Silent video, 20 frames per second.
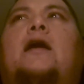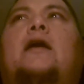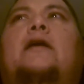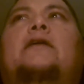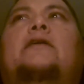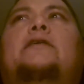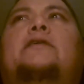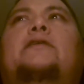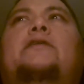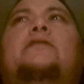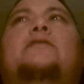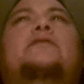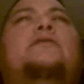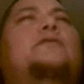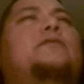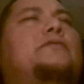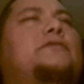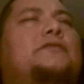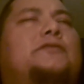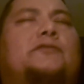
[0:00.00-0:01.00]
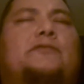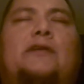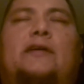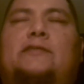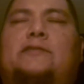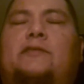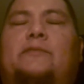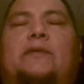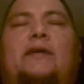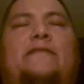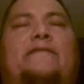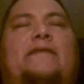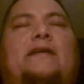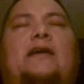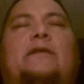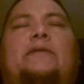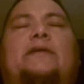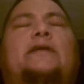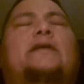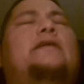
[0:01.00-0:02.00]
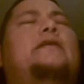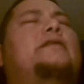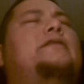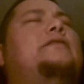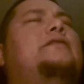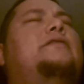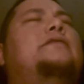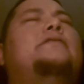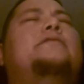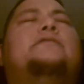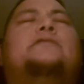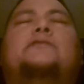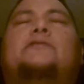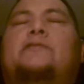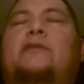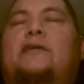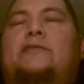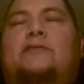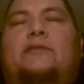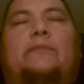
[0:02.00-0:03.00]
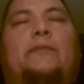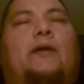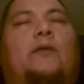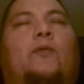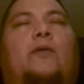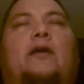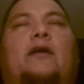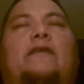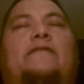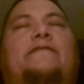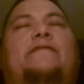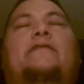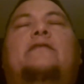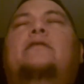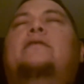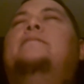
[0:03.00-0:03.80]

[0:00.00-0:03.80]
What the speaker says: a huge stress on my family, a huge stress on my wife.